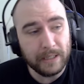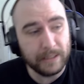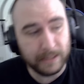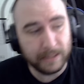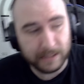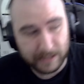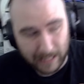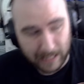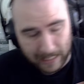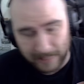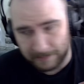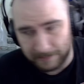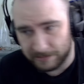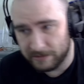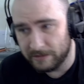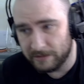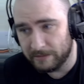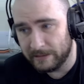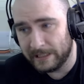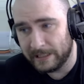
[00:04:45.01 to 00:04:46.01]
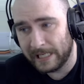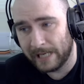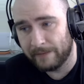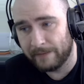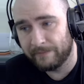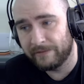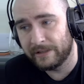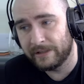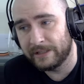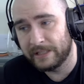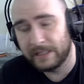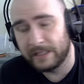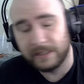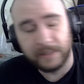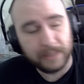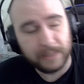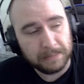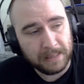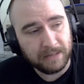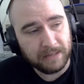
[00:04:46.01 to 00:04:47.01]
This absolutely can fit in.
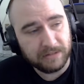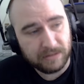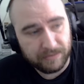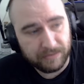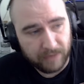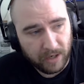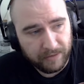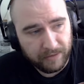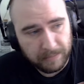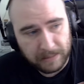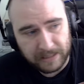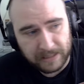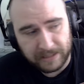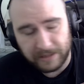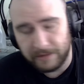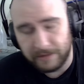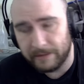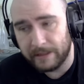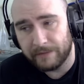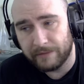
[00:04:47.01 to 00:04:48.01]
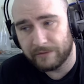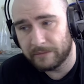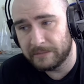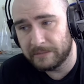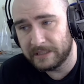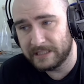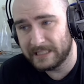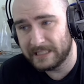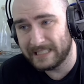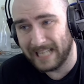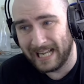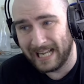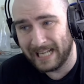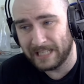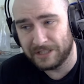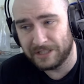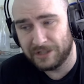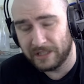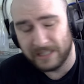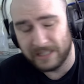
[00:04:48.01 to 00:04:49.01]
The amount of survivability you get from this is
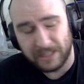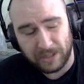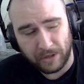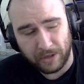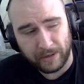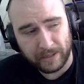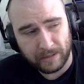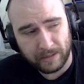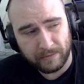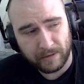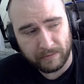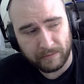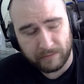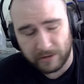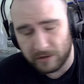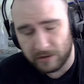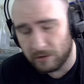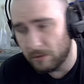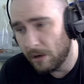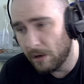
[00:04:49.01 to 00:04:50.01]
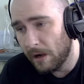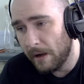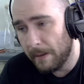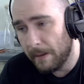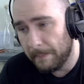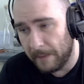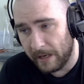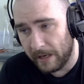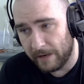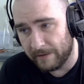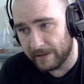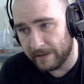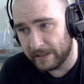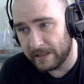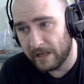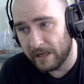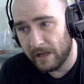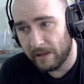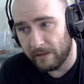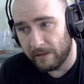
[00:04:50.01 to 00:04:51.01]
actually kind of unreal.
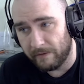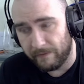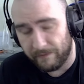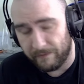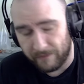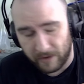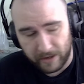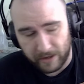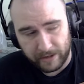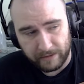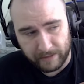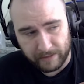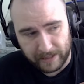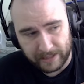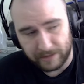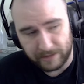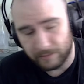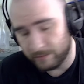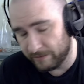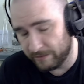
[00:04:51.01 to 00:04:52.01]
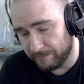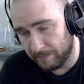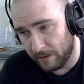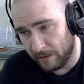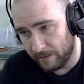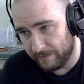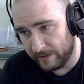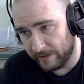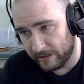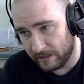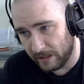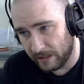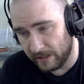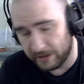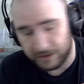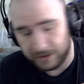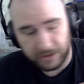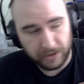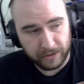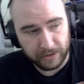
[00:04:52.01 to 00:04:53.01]
Pairing the fire rate with perfect
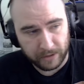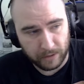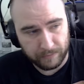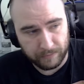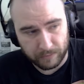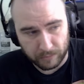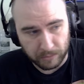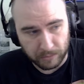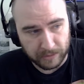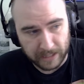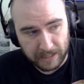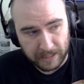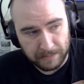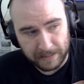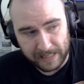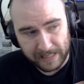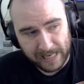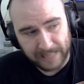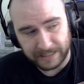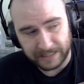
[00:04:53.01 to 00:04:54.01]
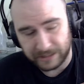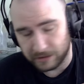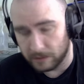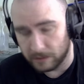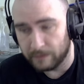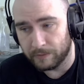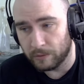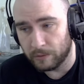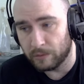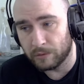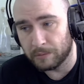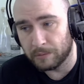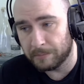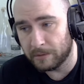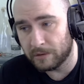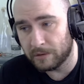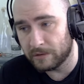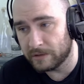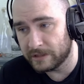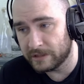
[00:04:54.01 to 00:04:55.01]
clutch, the overall DPS of
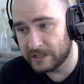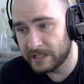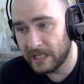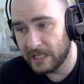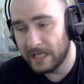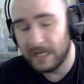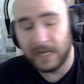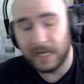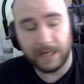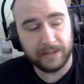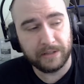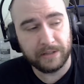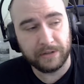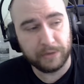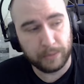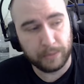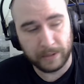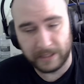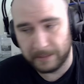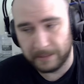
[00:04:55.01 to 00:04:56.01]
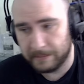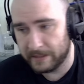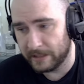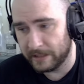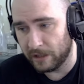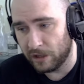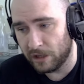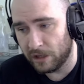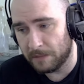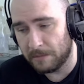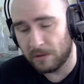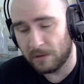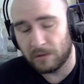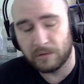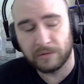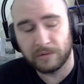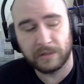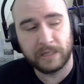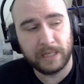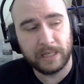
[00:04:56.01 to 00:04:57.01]
Ouroboros, and then the 20% armor
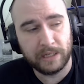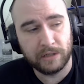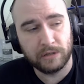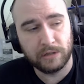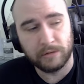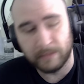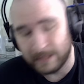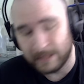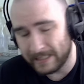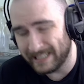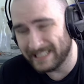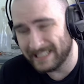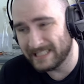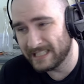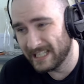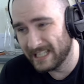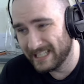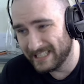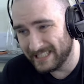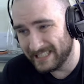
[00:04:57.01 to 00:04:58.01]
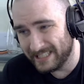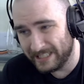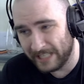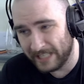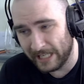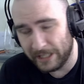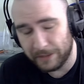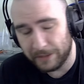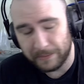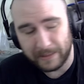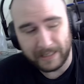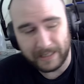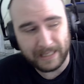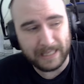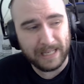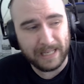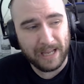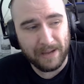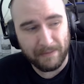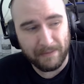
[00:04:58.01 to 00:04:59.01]
on kill. It is
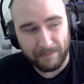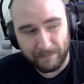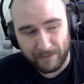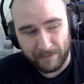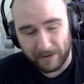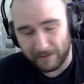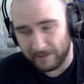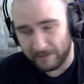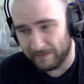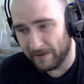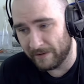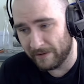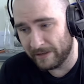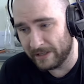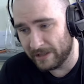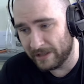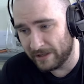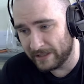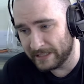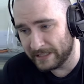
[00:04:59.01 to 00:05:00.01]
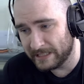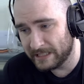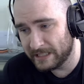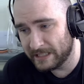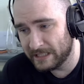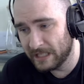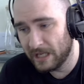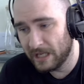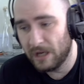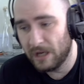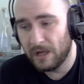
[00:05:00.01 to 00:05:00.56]
genuinely very, very nice.